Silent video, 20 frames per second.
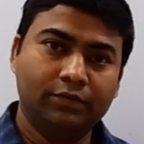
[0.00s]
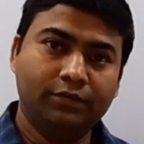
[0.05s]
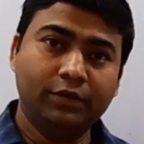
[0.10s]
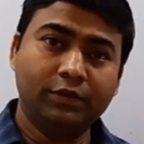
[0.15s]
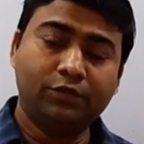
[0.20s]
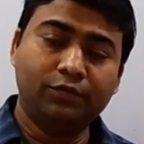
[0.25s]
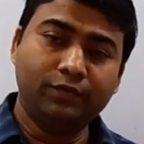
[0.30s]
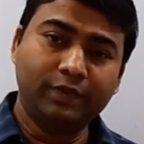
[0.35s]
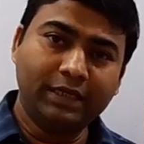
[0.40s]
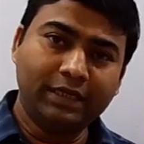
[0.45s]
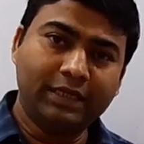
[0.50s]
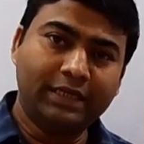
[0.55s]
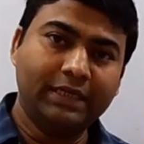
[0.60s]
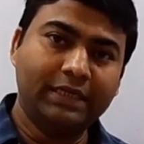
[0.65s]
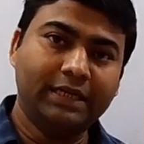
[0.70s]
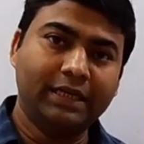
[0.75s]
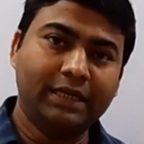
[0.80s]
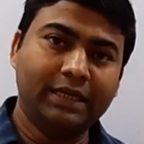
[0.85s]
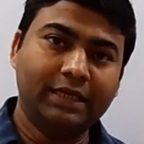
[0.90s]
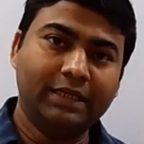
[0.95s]
which we
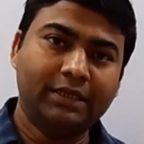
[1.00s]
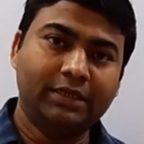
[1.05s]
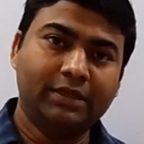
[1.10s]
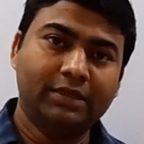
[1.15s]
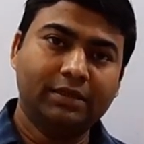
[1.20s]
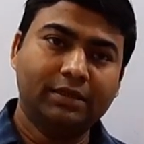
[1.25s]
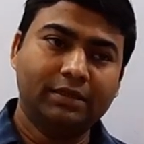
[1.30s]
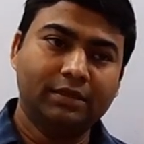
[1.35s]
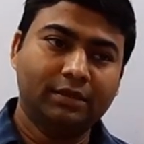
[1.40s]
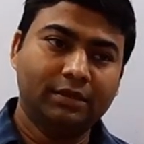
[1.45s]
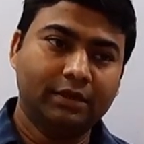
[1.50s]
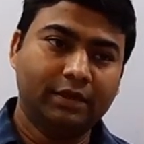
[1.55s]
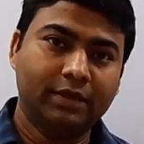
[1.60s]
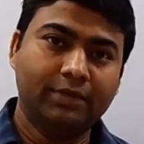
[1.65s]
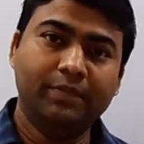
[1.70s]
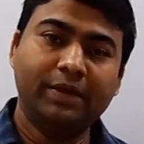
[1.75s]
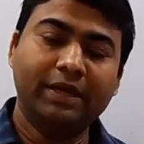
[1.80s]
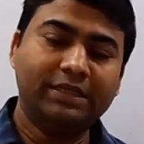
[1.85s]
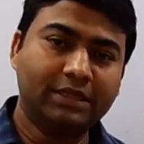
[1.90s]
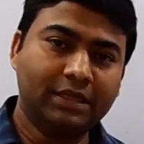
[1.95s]
create,
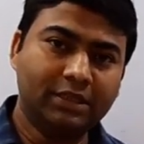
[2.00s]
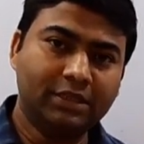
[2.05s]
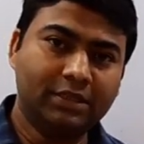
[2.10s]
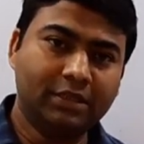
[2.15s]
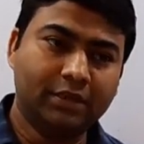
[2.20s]
imaginary